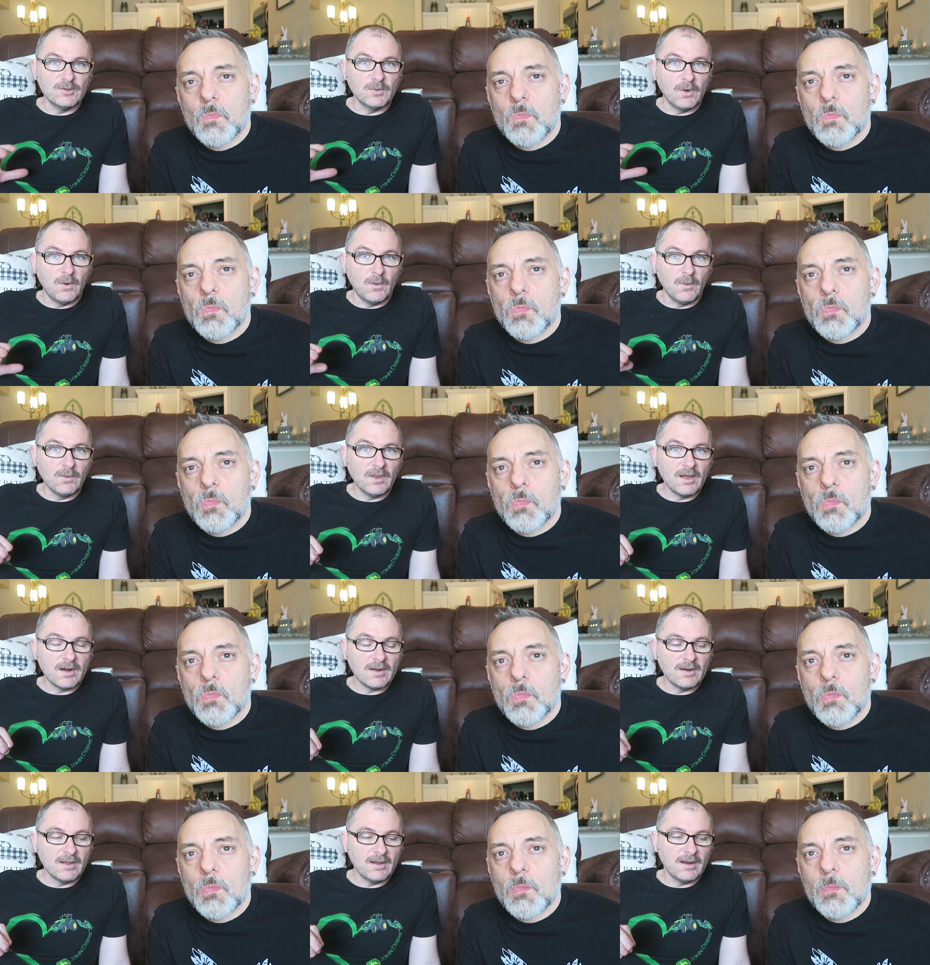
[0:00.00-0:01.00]
Speaker 1: to do a whole lot
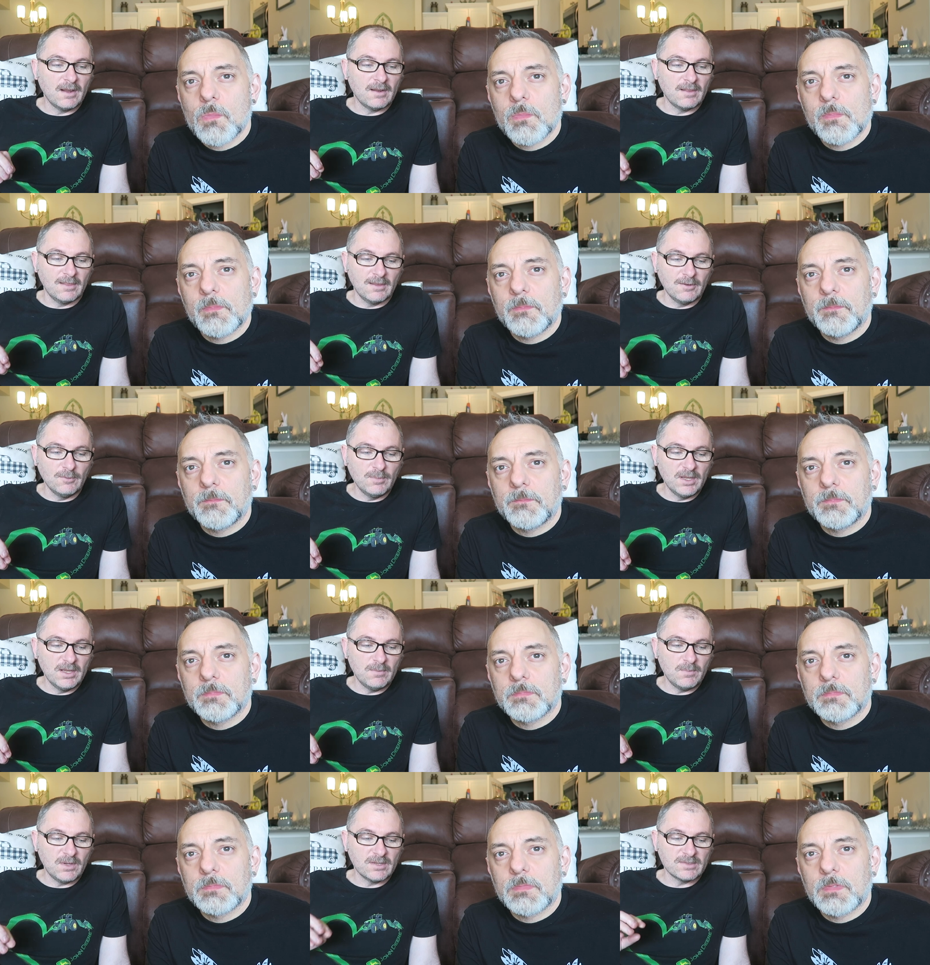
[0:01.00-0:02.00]
on it. A little
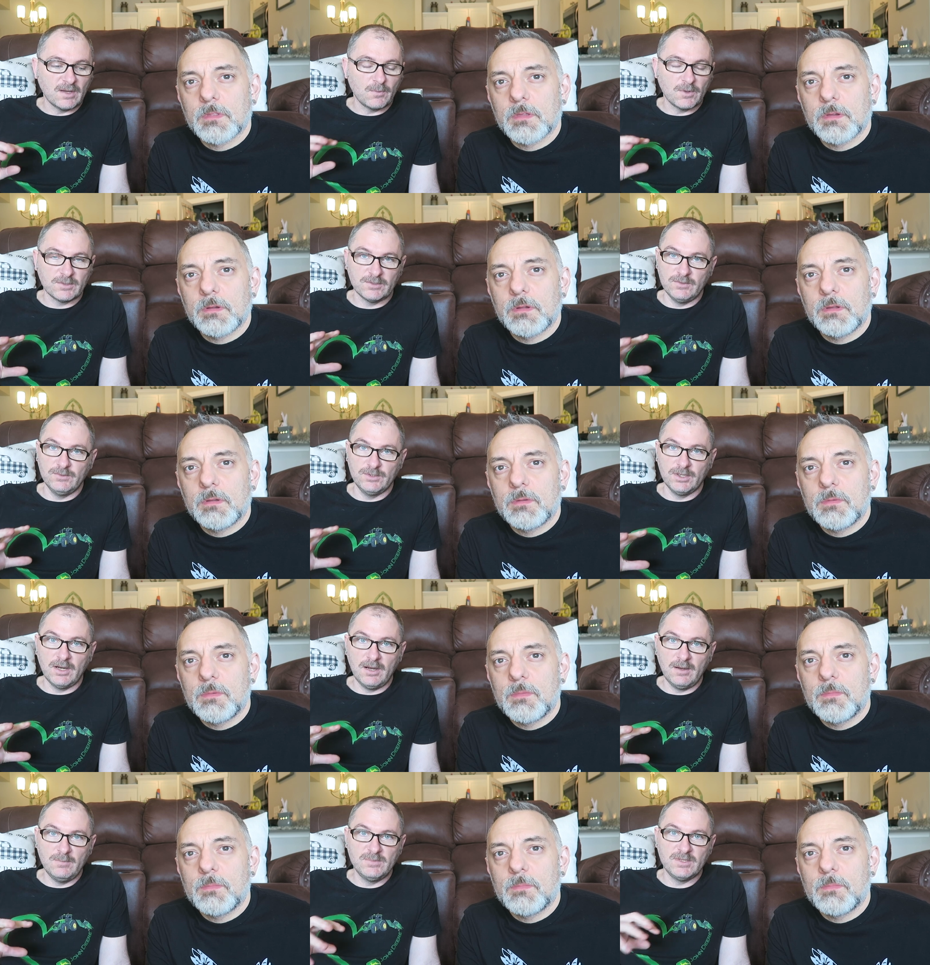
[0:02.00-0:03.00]
bit because I work two
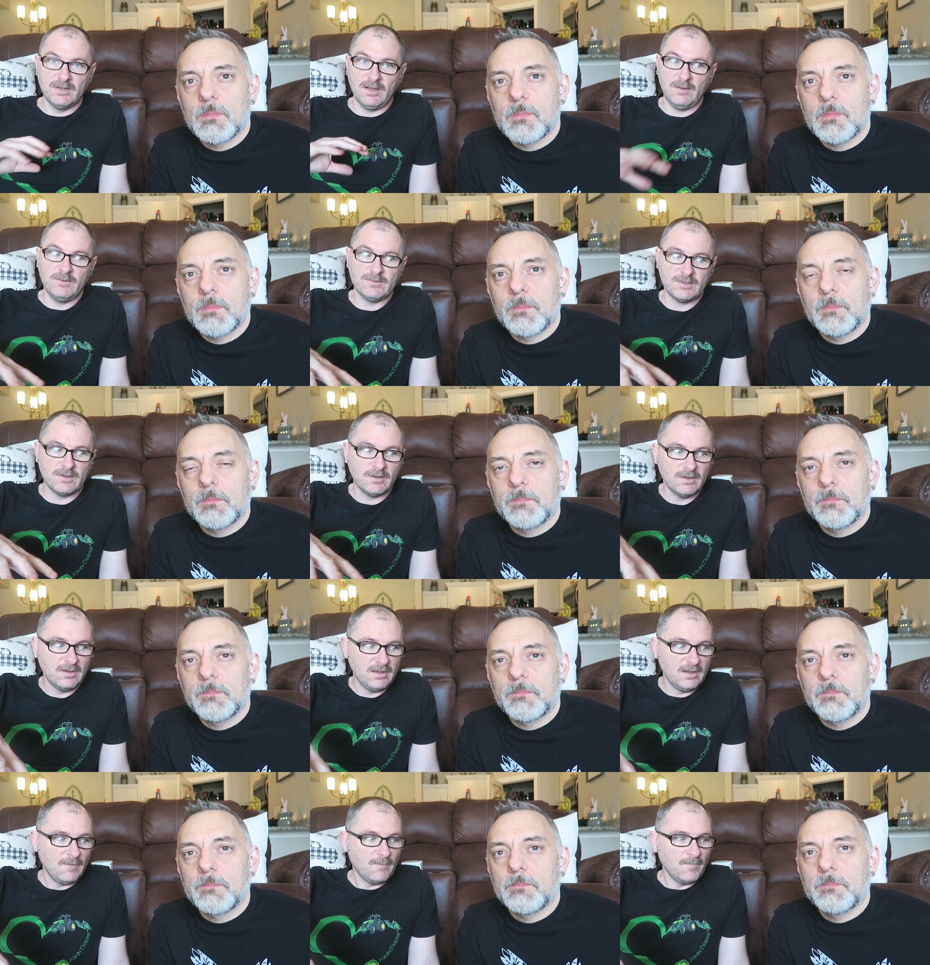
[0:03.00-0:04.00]
jobs, and I started
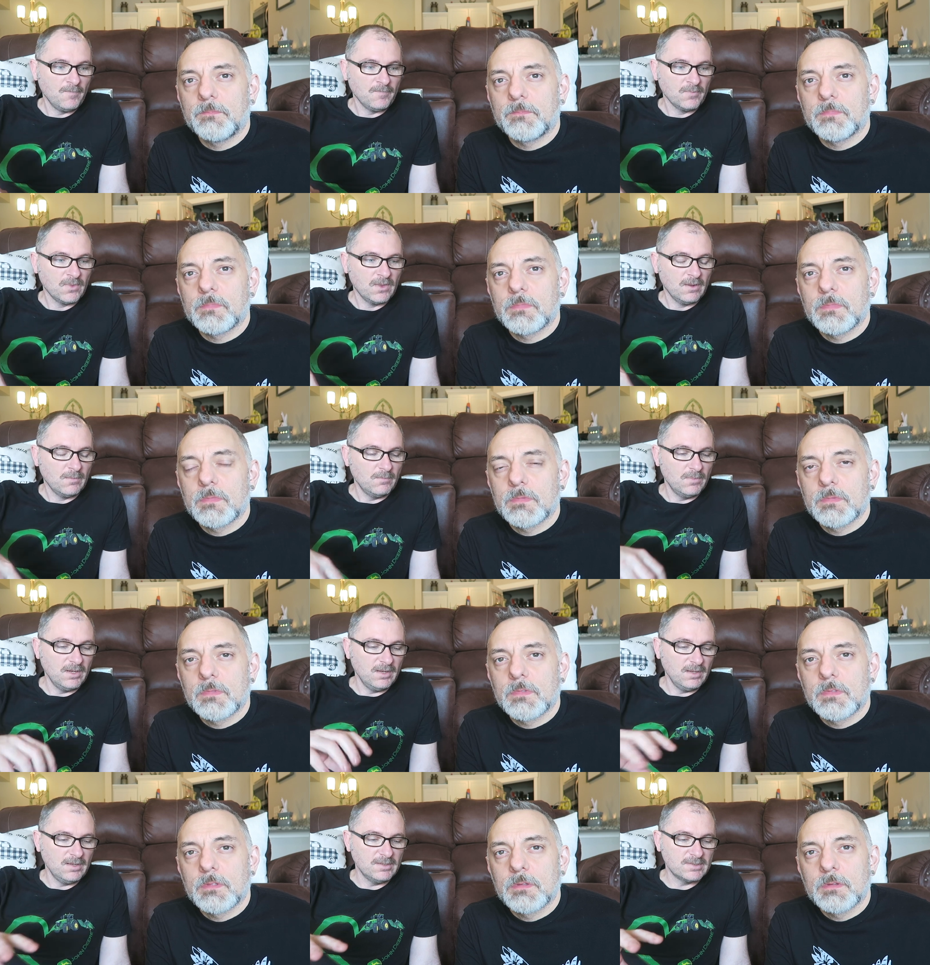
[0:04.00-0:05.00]
it,
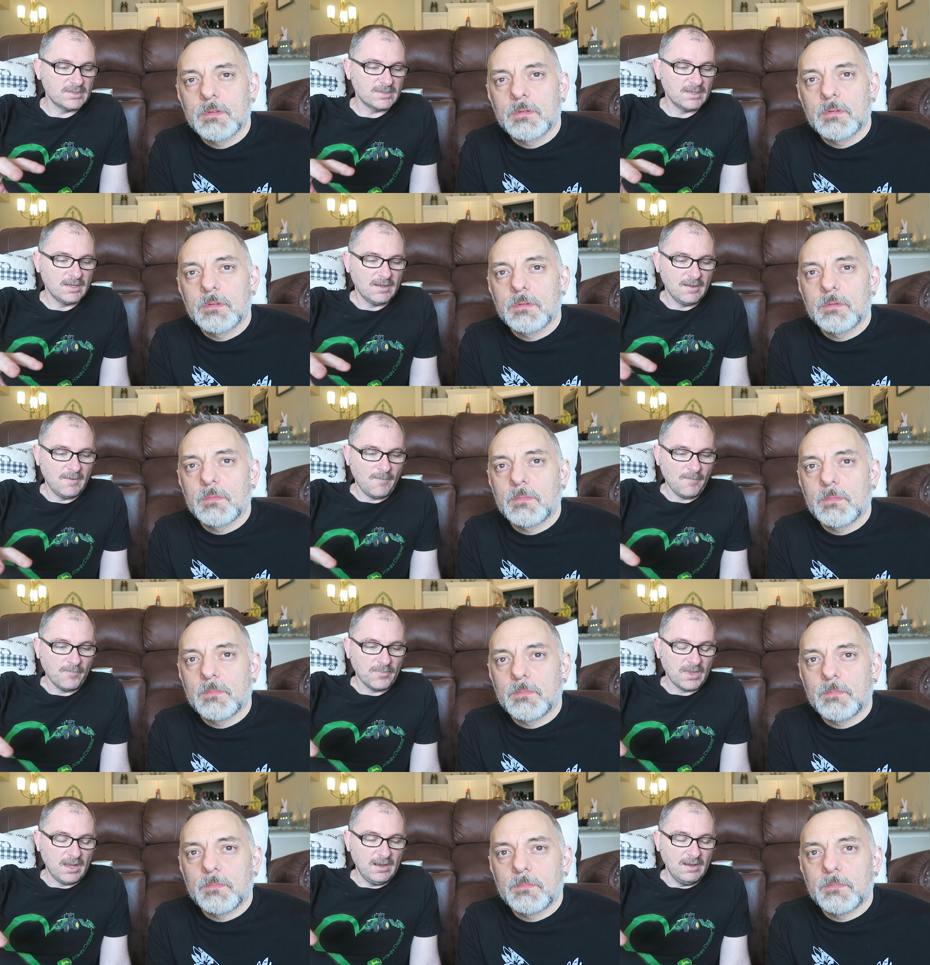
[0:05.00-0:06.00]
but it's
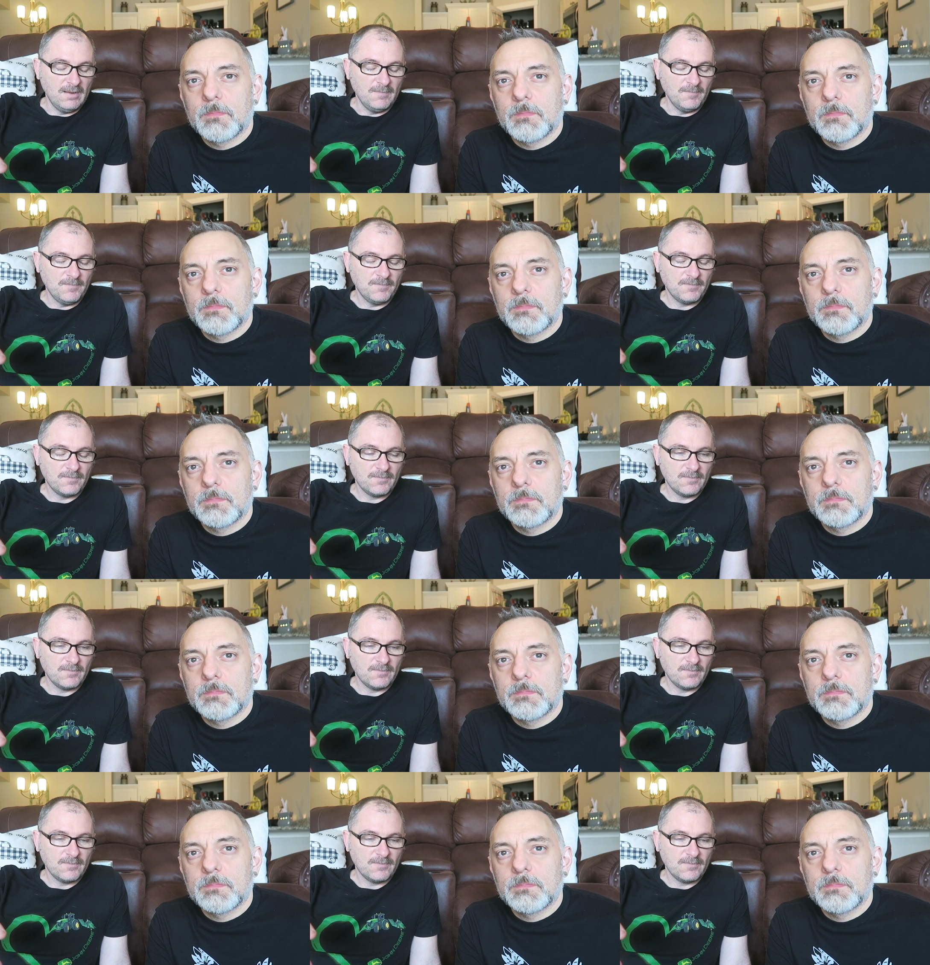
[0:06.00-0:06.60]
um,